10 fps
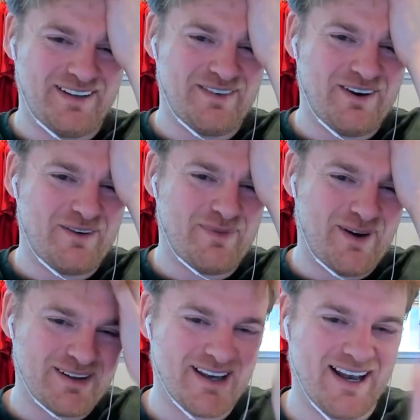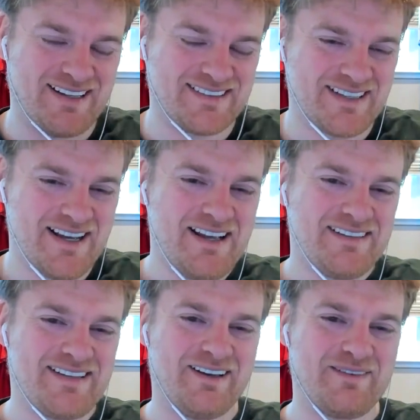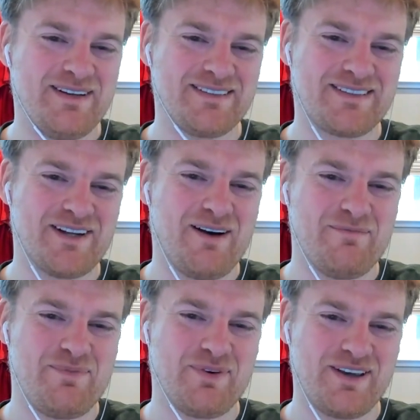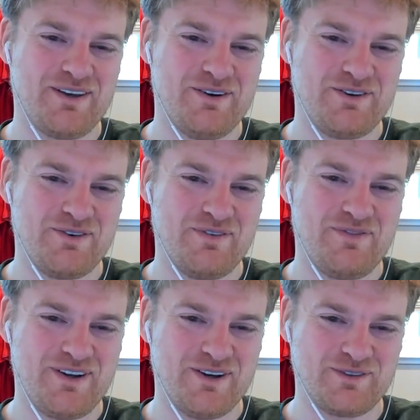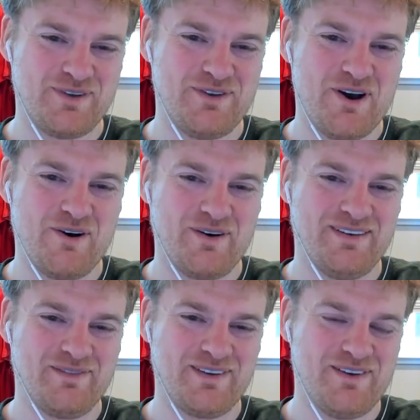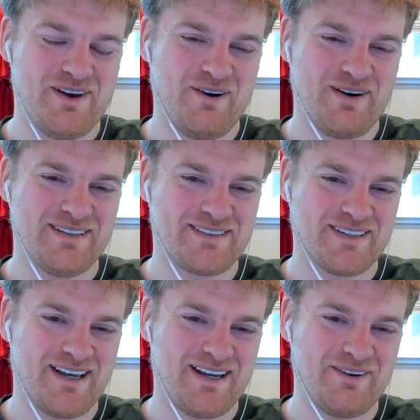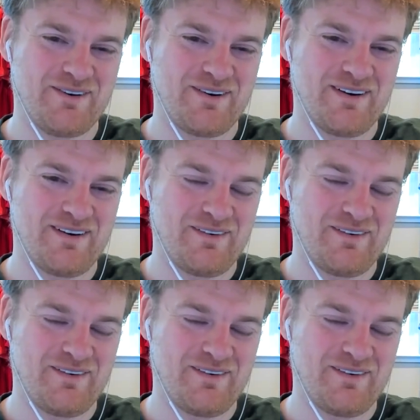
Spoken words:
via our podcast telling me to stop booking you to do the videos with no insight or